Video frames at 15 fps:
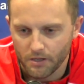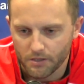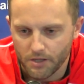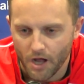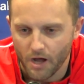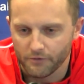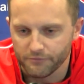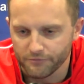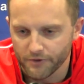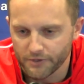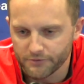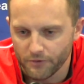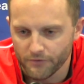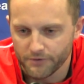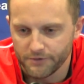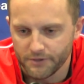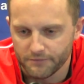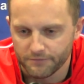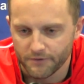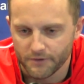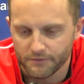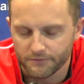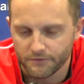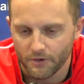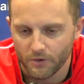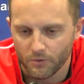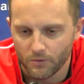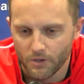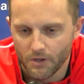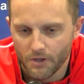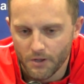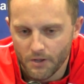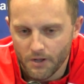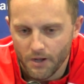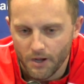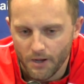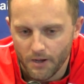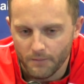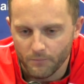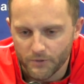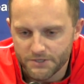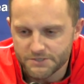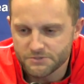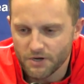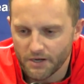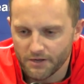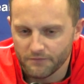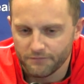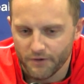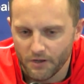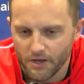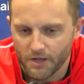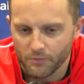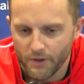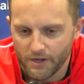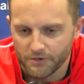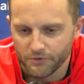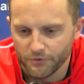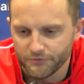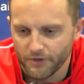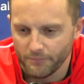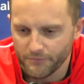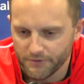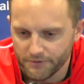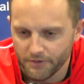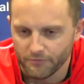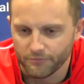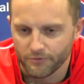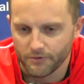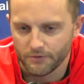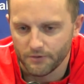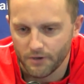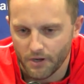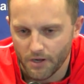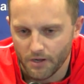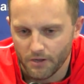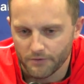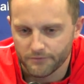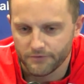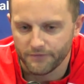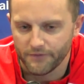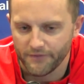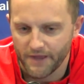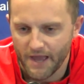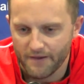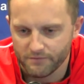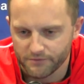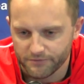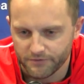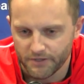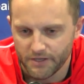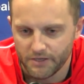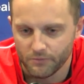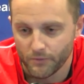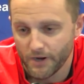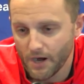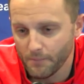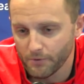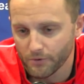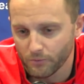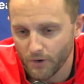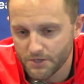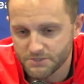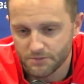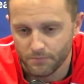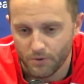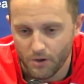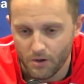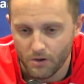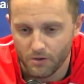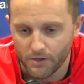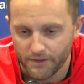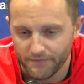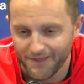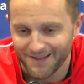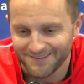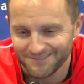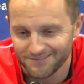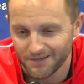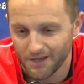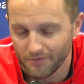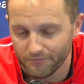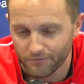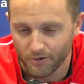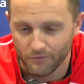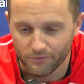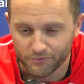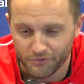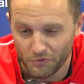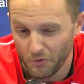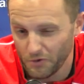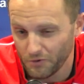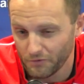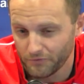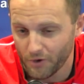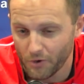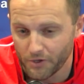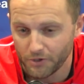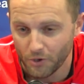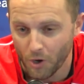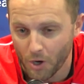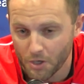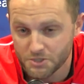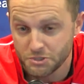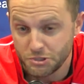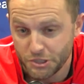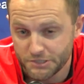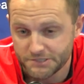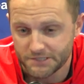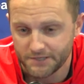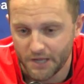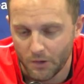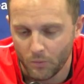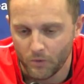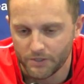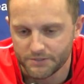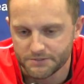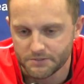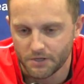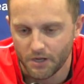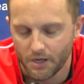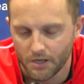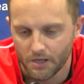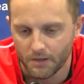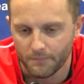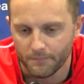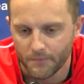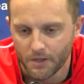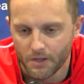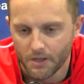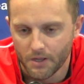conflict on the defense. So we just tried to felt like we had to do something different that they haven't seen. And we were able to rush the ball in that set for over 230 yards just in that one